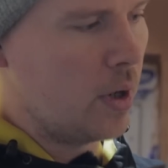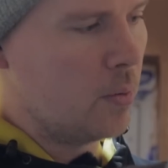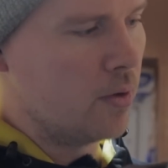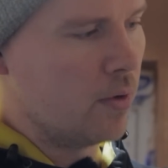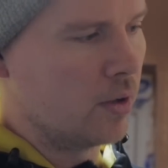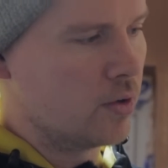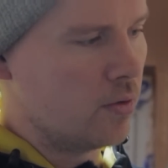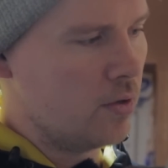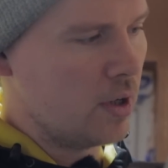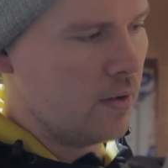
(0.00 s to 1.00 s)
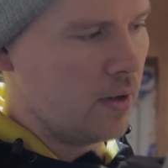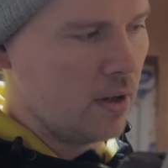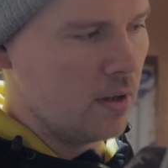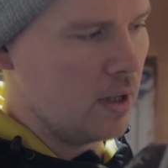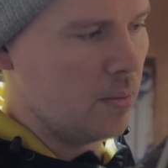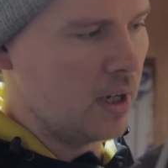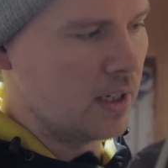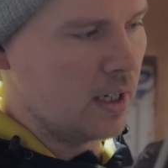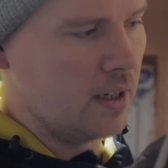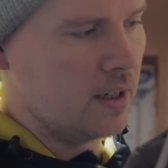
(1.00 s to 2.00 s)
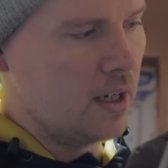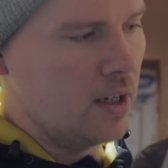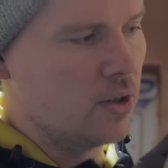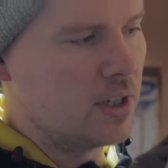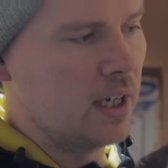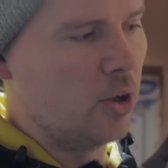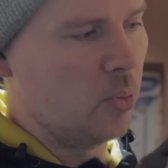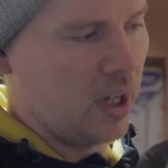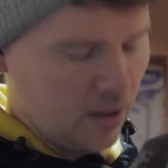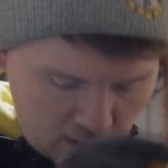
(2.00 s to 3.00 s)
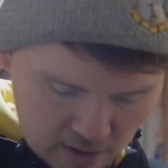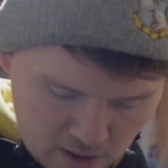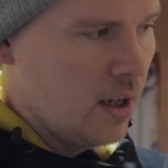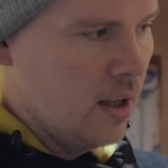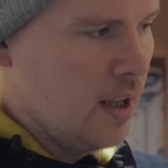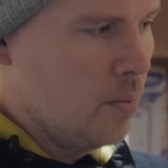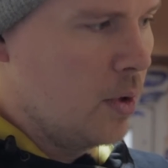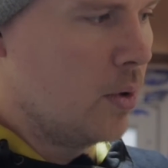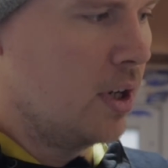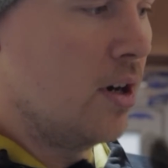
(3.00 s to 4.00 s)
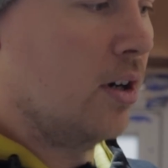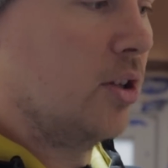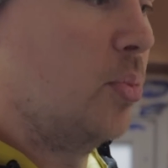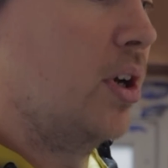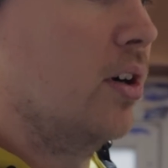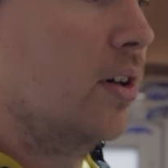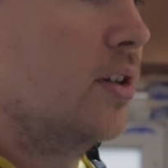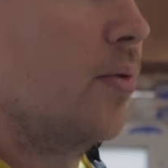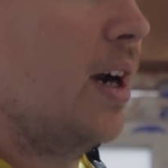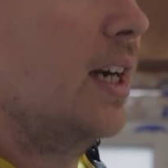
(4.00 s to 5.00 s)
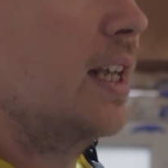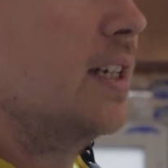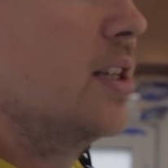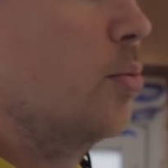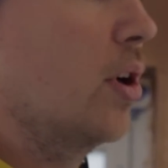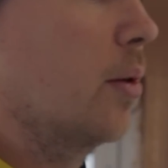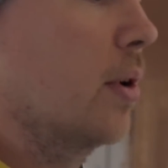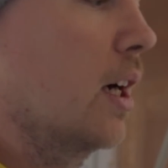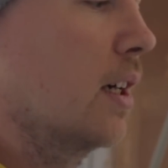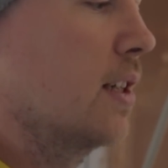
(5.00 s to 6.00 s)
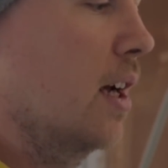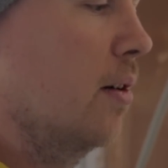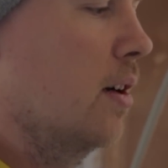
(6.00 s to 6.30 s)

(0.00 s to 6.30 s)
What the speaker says: it in with the wrong screwdriver, that makes sense. Just a little bit, and then we want to knock the plug directly into the brickwork, so.